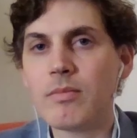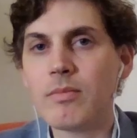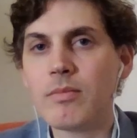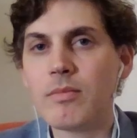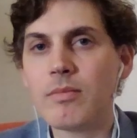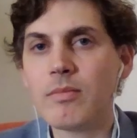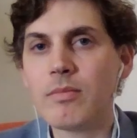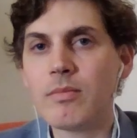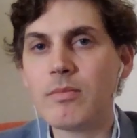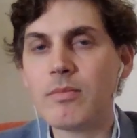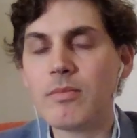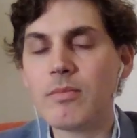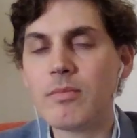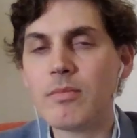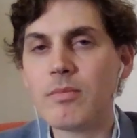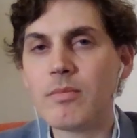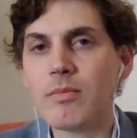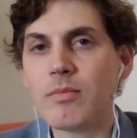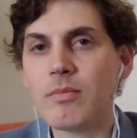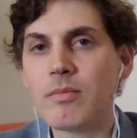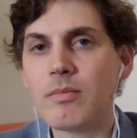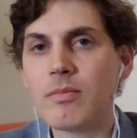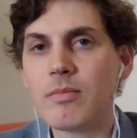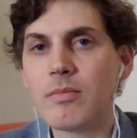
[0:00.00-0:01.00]

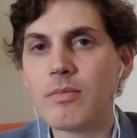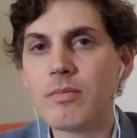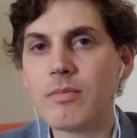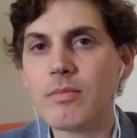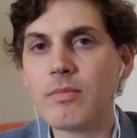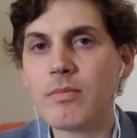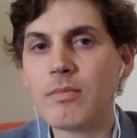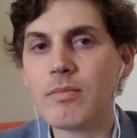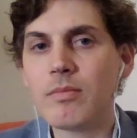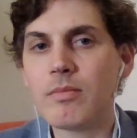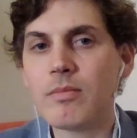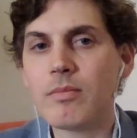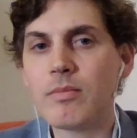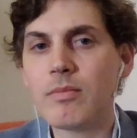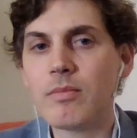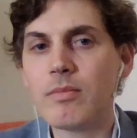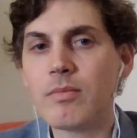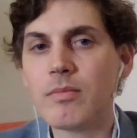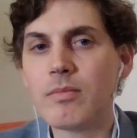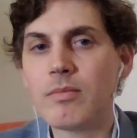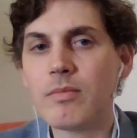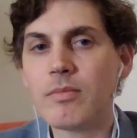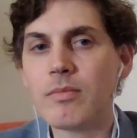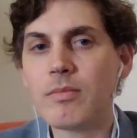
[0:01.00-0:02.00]

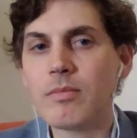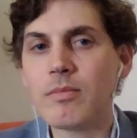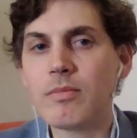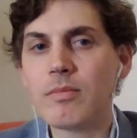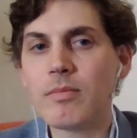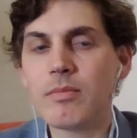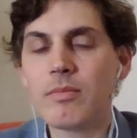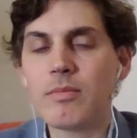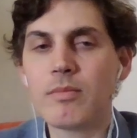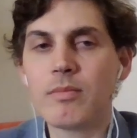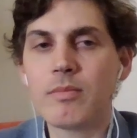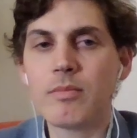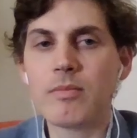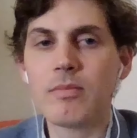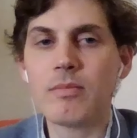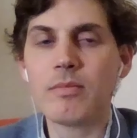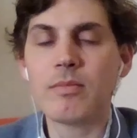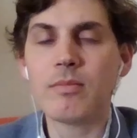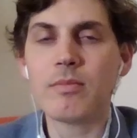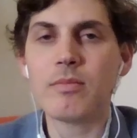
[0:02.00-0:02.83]
(silent)